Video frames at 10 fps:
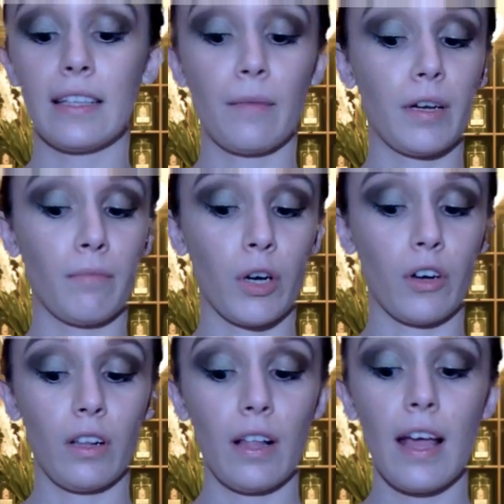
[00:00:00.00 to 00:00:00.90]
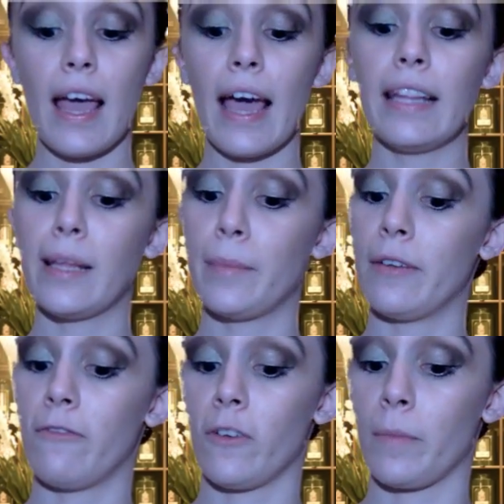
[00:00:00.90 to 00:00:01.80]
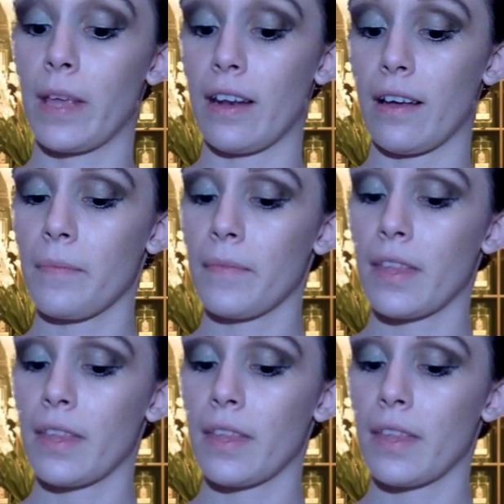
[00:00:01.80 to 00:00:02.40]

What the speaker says: lemon myrtle, and lemon verbena.